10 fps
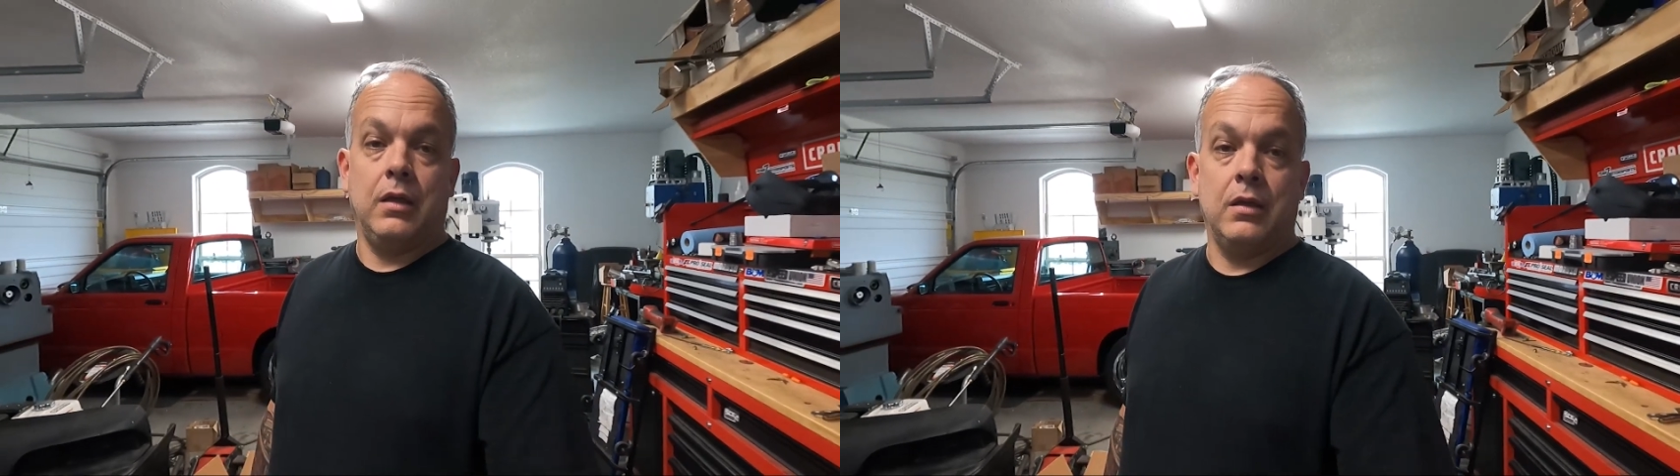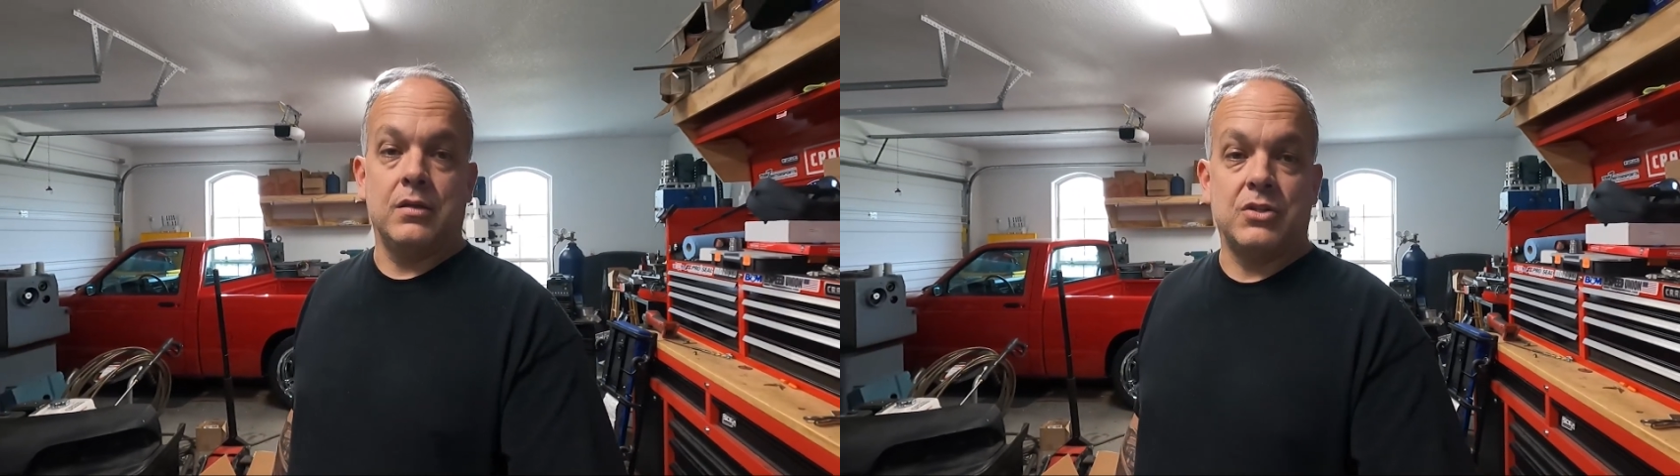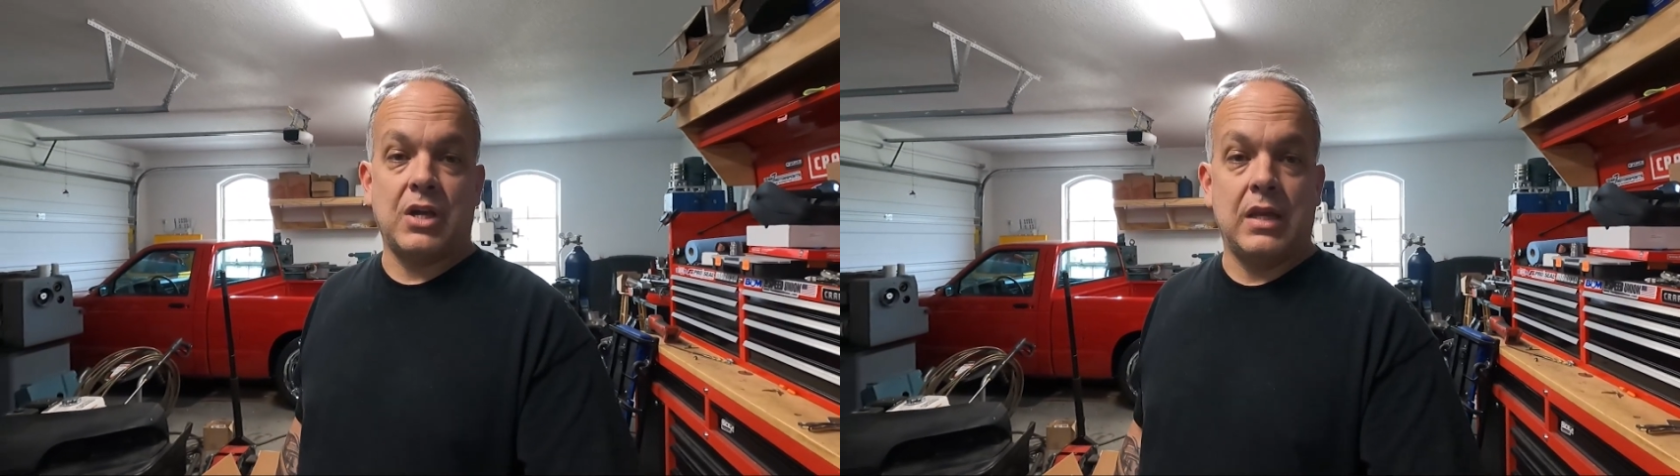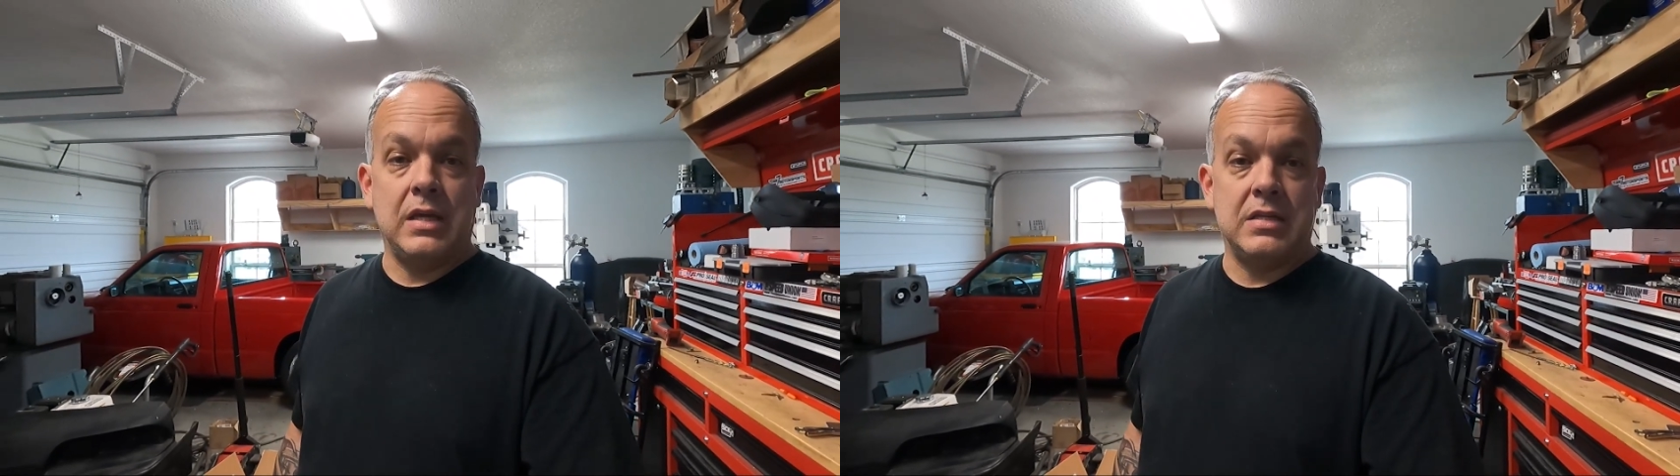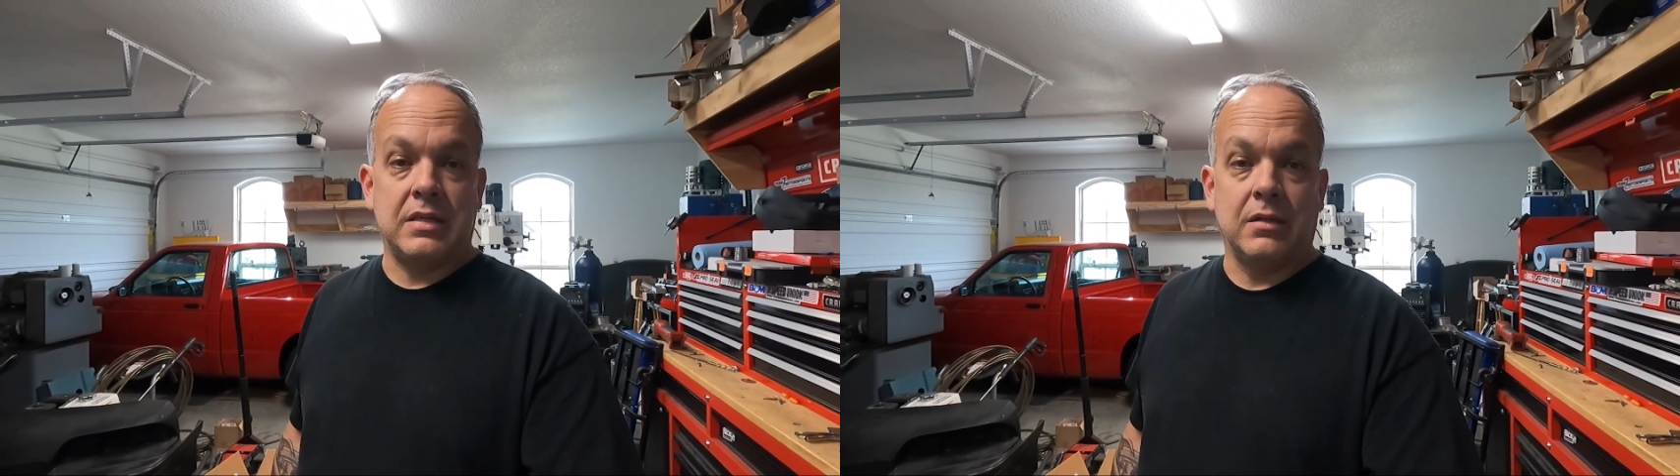in
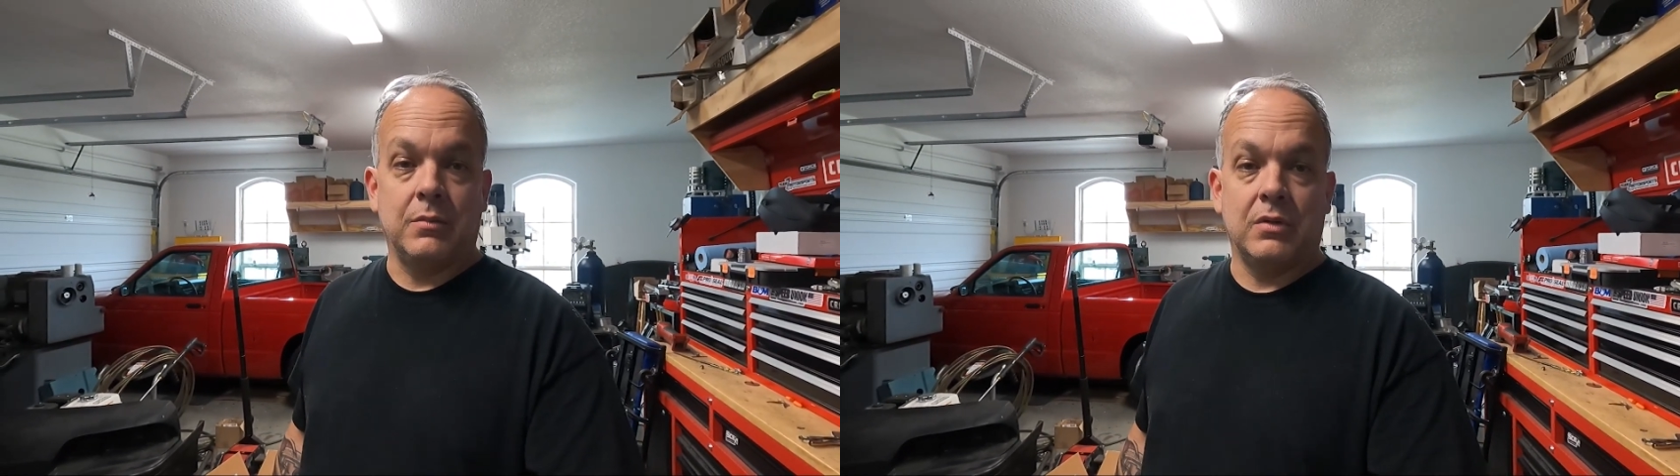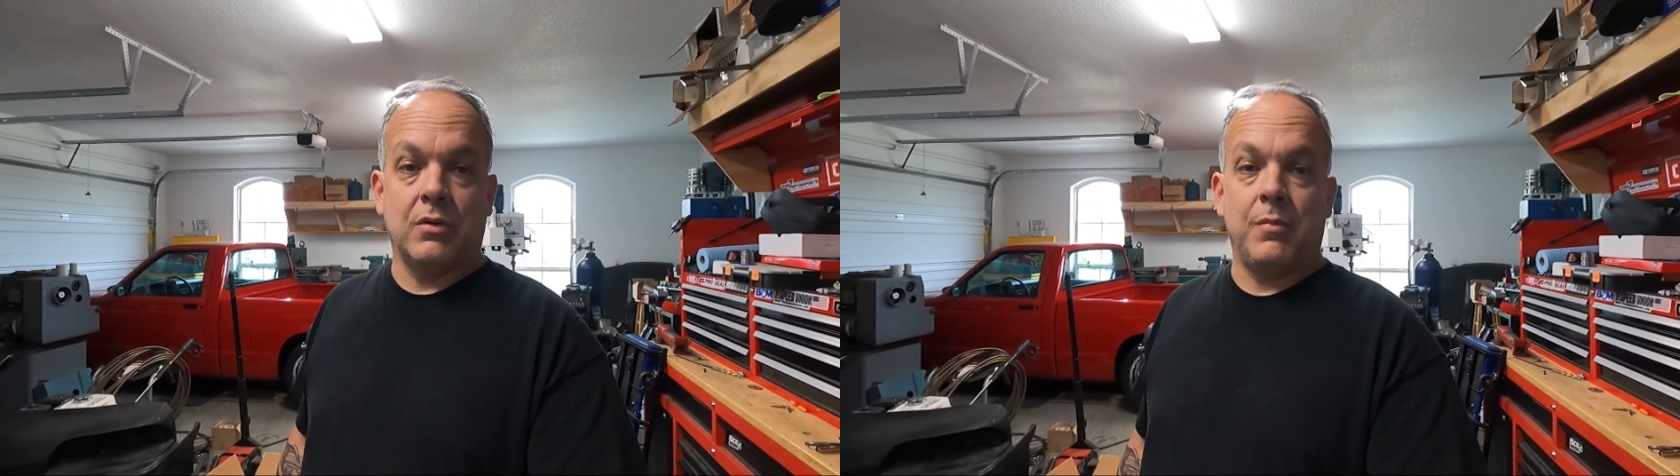Chinesium,